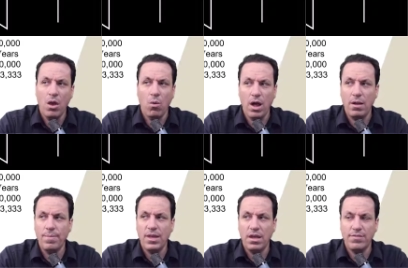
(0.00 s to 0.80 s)

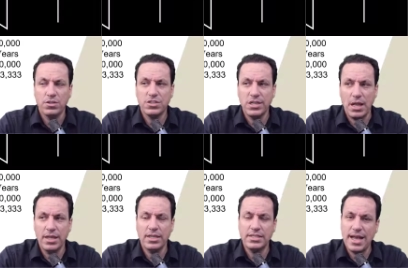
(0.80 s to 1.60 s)
Well, if you're
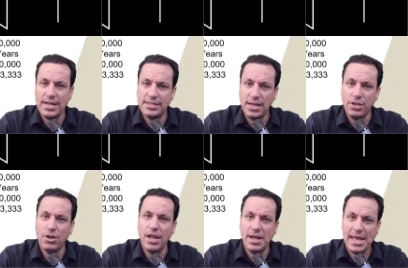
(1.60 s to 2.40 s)
selling this asset,
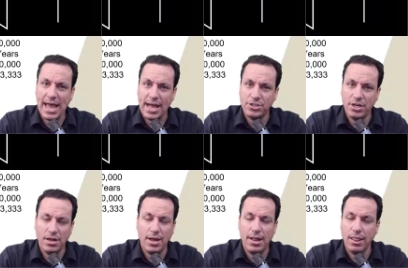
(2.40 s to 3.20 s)
you're getting cash,
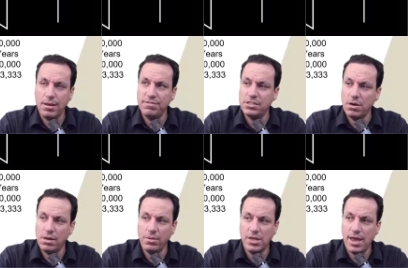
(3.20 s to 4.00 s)
and I love
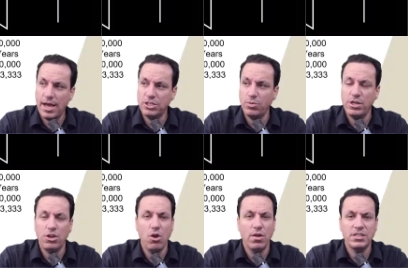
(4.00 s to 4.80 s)
starting with cash. And we
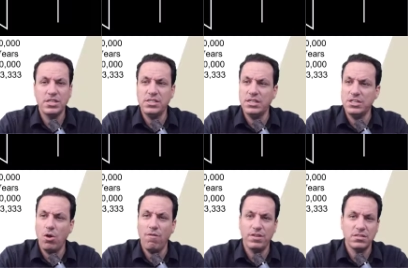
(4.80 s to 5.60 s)
know it's easy to
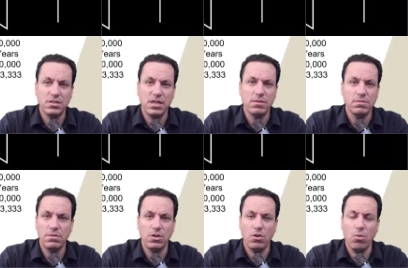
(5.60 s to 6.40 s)
know if it's
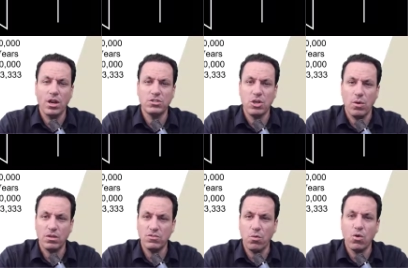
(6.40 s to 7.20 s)
you know where it's
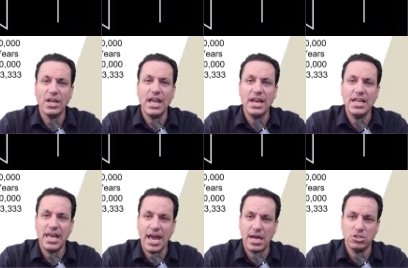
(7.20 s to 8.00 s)
going. So we're getting
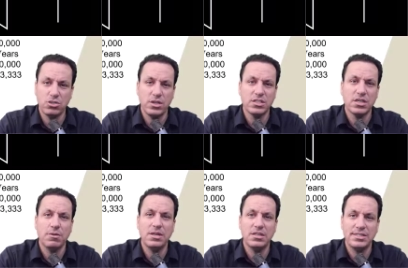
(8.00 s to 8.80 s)
cash, so that's going
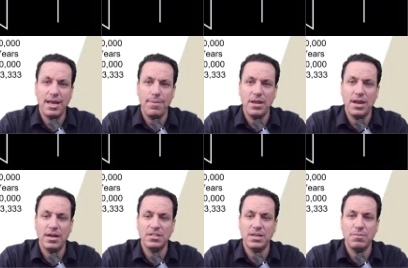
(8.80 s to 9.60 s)
to be a debit,
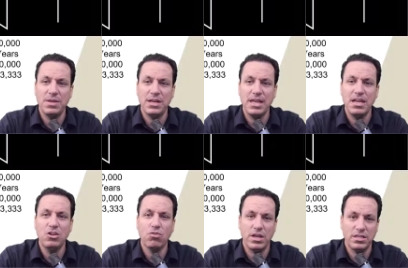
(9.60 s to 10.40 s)
and it's going to be an
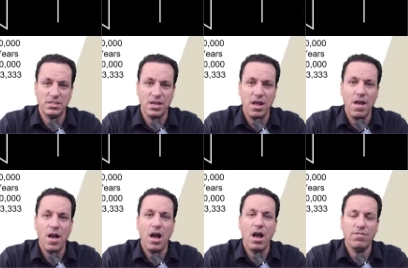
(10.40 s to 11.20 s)
increase
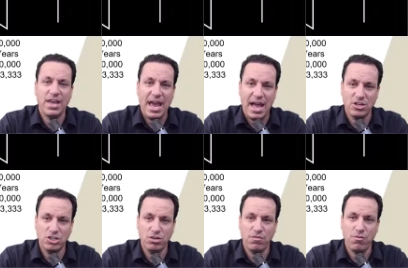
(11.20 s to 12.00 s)
of
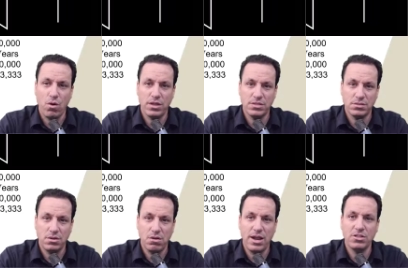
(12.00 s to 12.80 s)
cash for us.
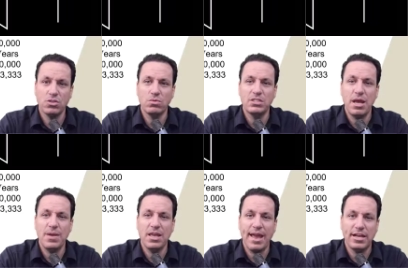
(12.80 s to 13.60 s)
All right. So
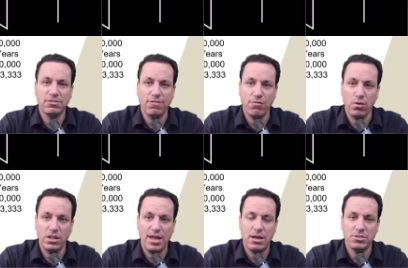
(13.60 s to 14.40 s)
debit cash for
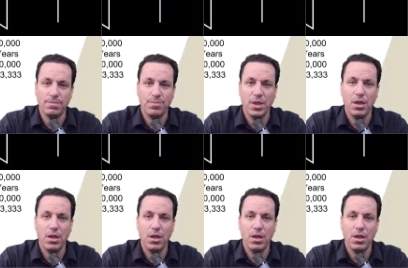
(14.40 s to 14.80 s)
40,000.